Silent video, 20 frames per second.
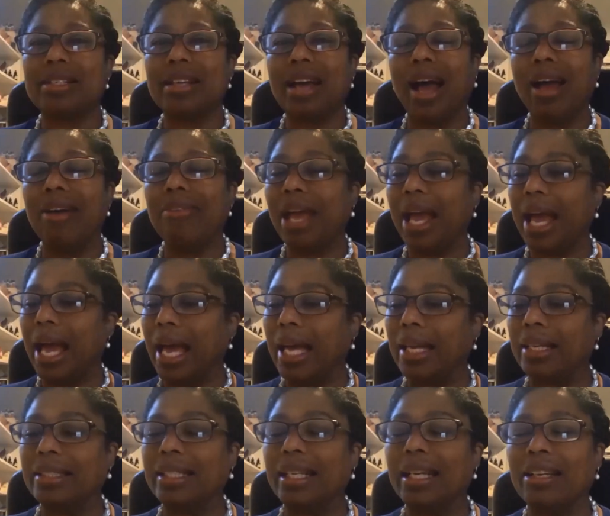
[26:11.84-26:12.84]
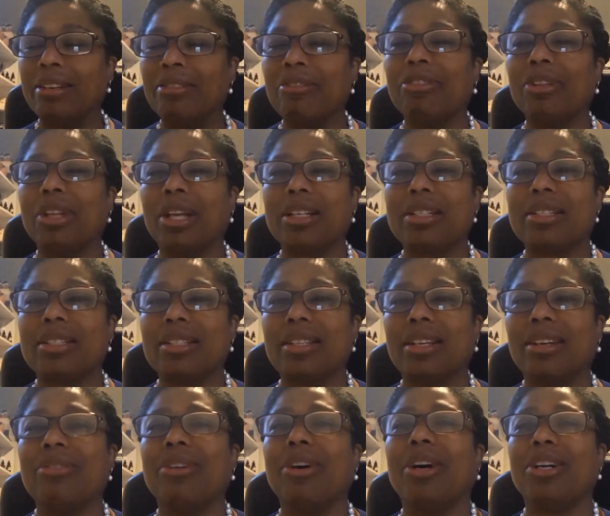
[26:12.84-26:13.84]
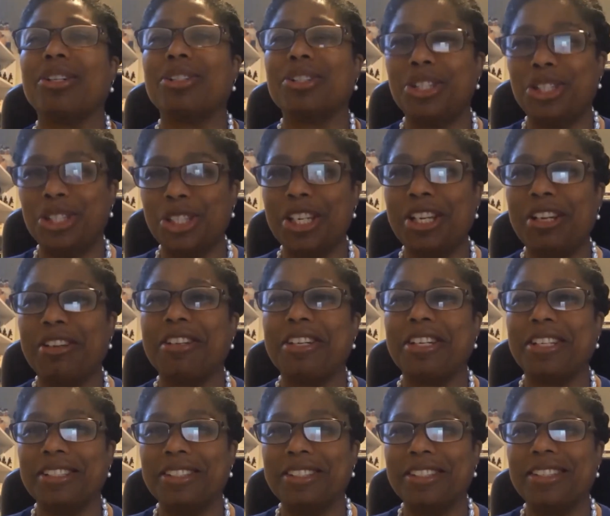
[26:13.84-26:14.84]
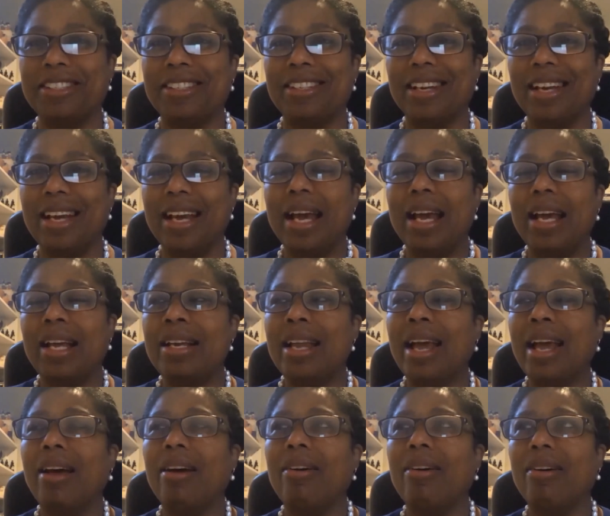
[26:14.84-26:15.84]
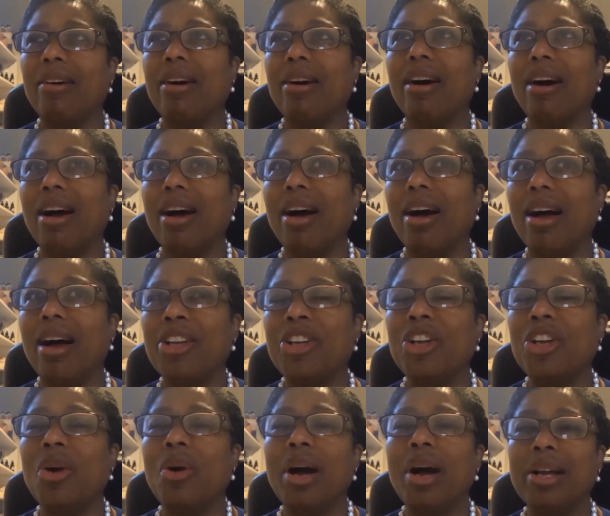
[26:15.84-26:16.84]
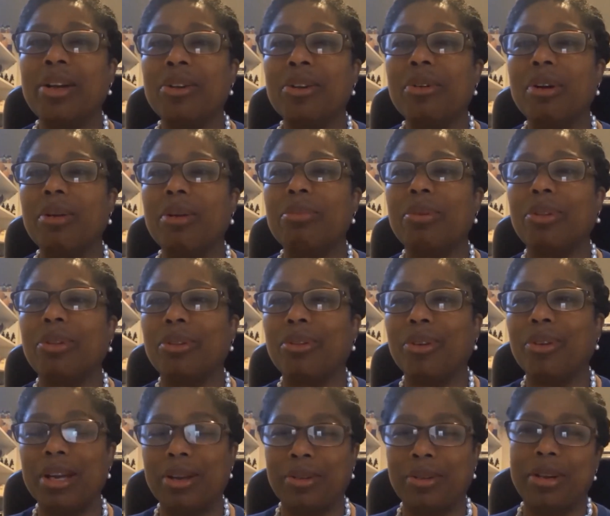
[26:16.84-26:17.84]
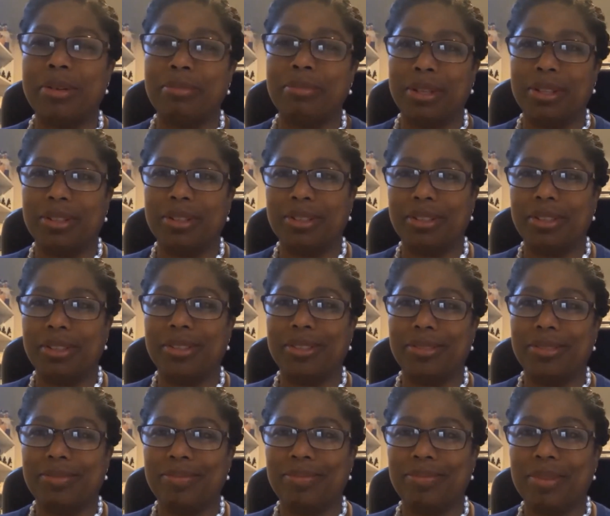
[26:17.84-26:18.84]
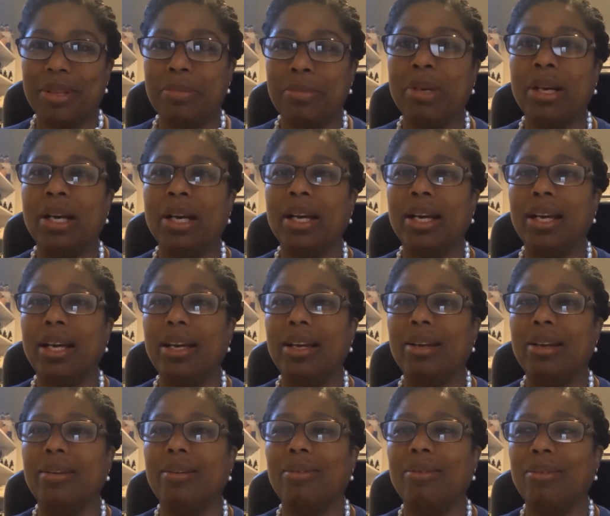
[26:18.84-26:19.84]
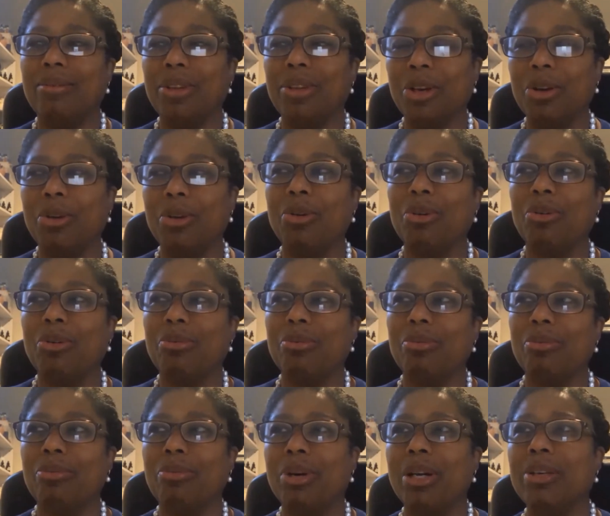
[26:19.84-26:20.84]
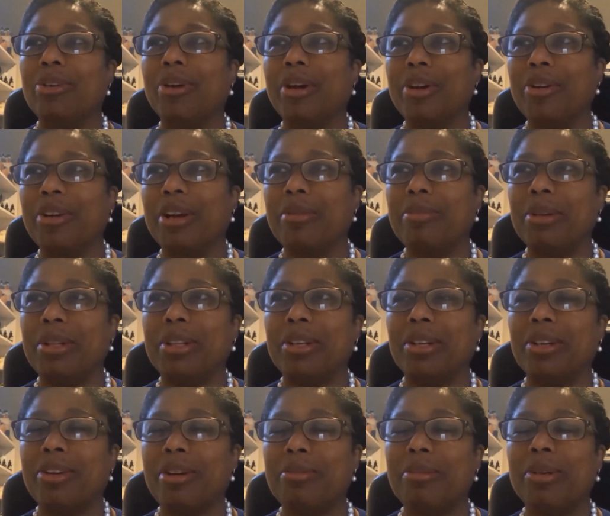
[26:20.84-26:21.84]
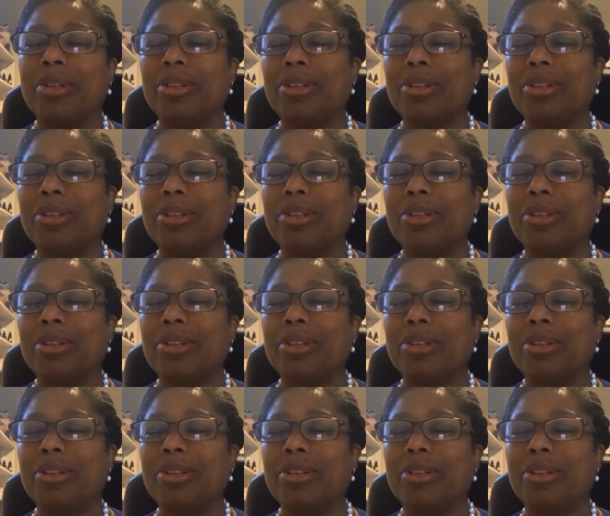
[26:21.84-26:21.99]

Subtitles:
I've had an influx of octogenarians. Now, I grew up with great grandmothers, and my, one grandmother Drusilla,